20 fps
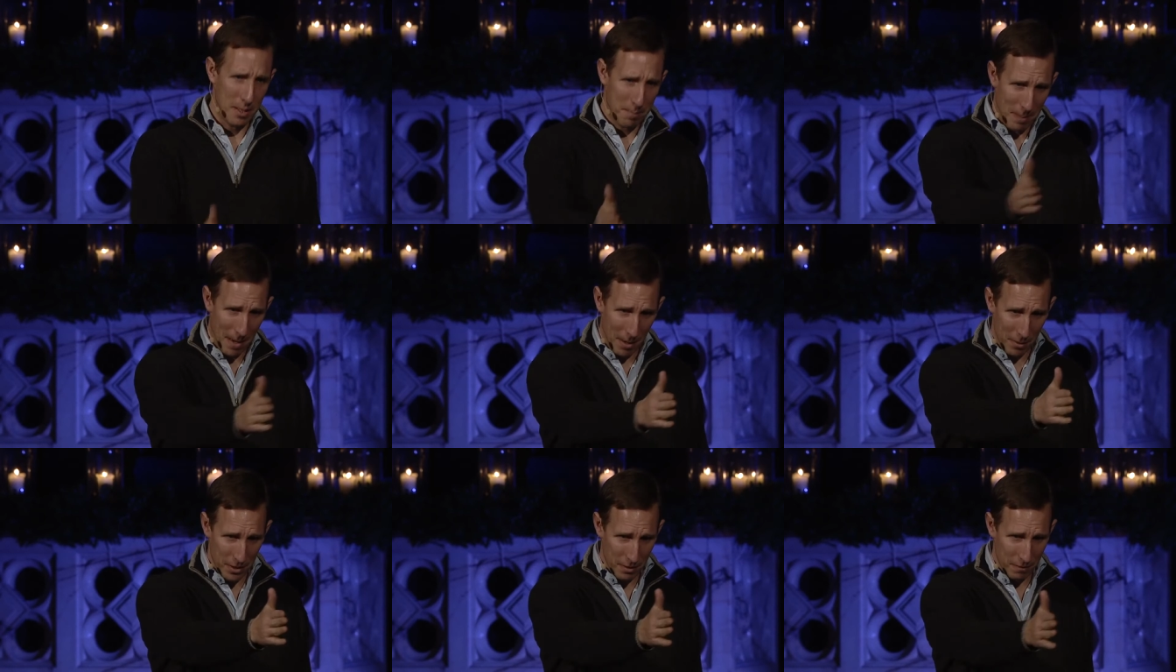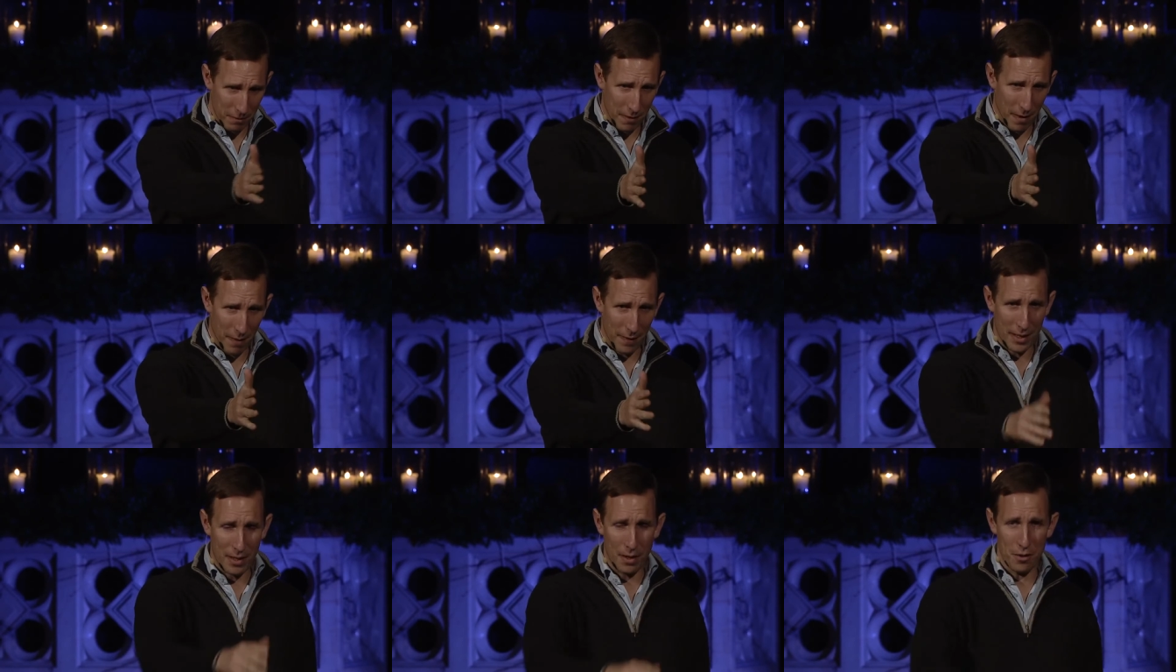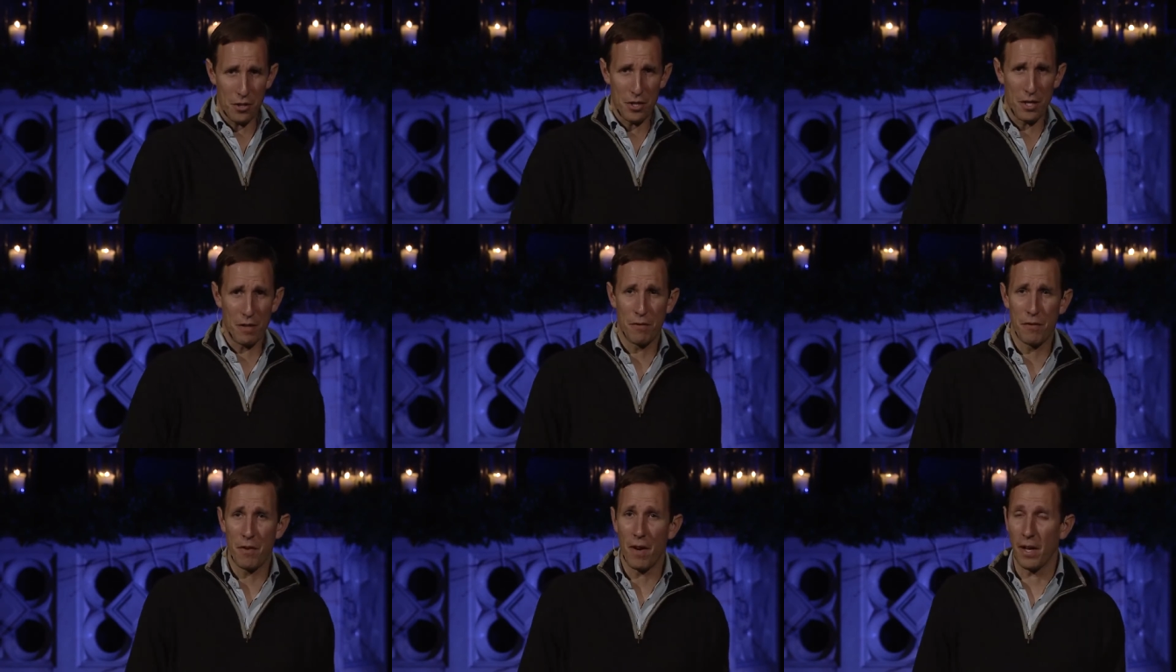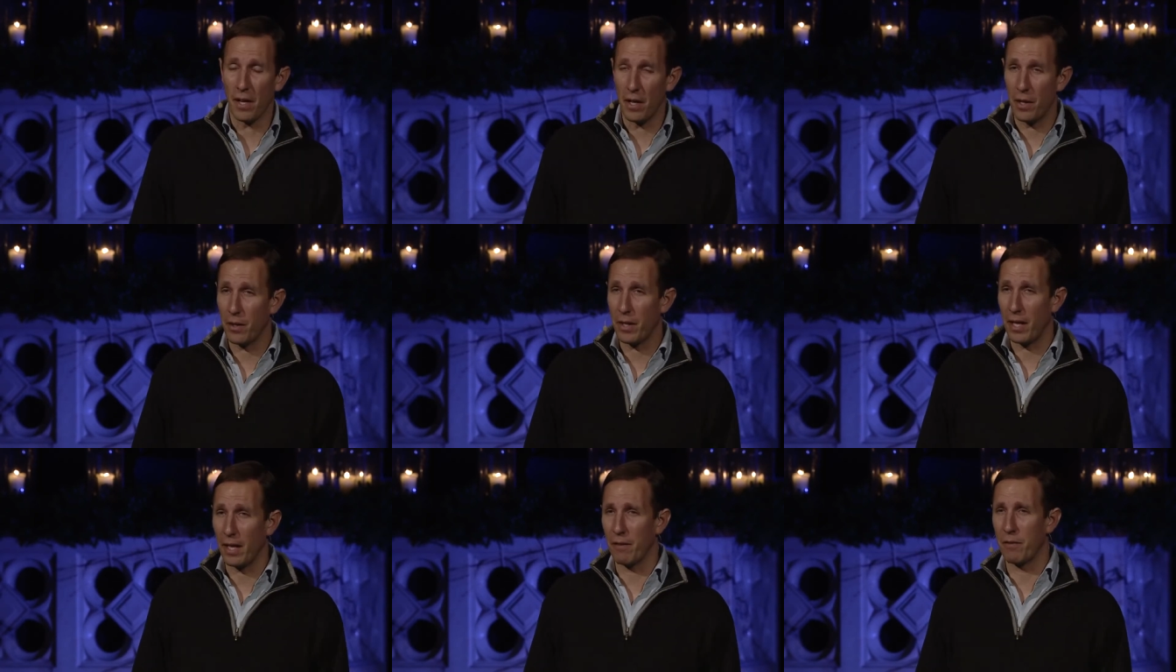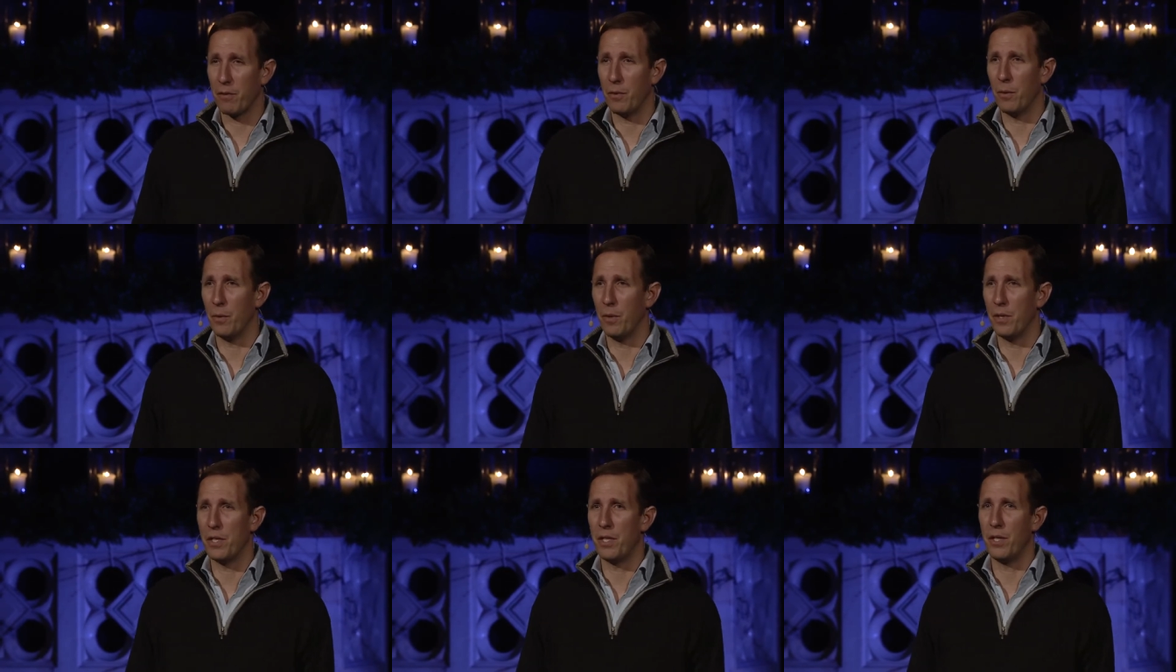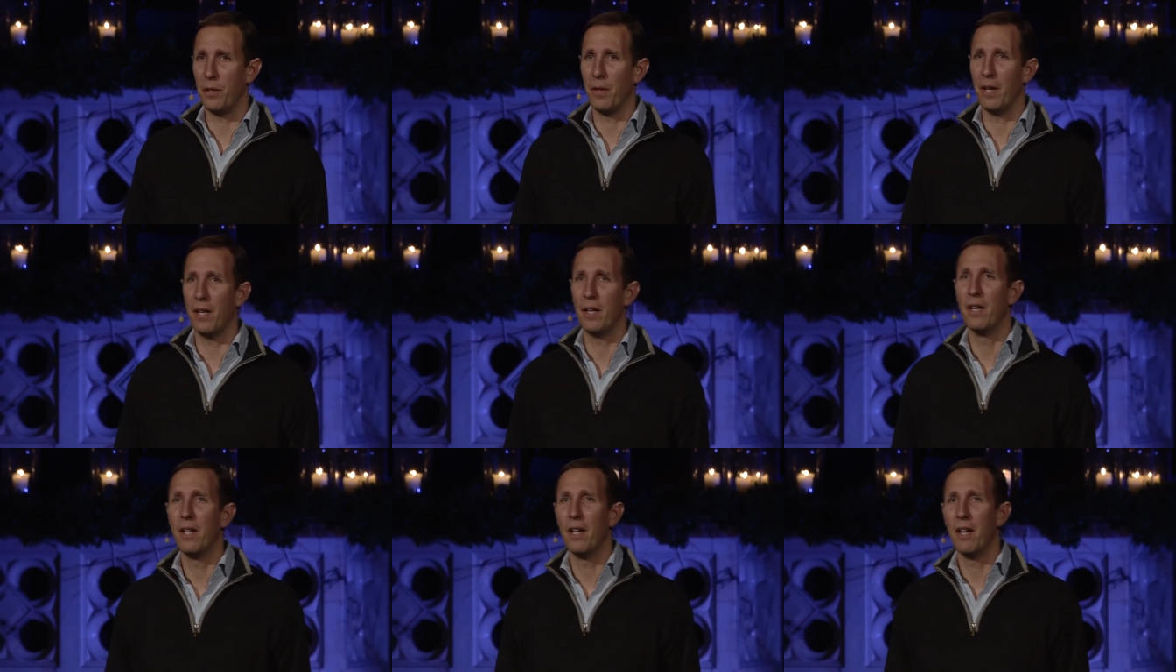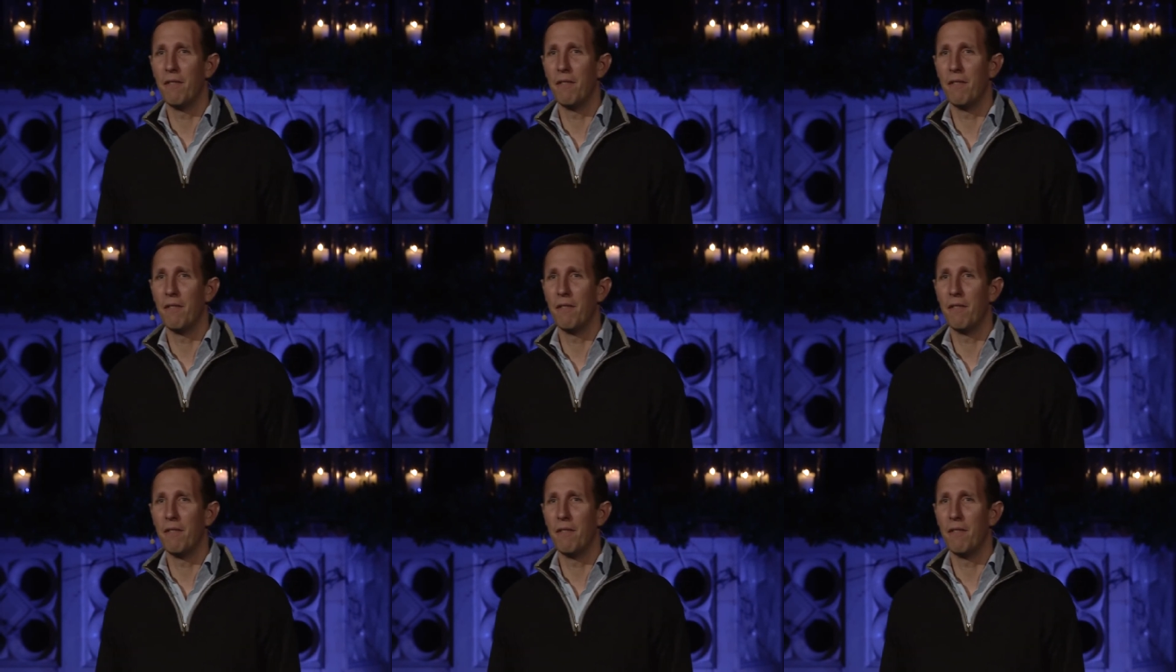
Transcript: parents are very close to the front, looking forward to a,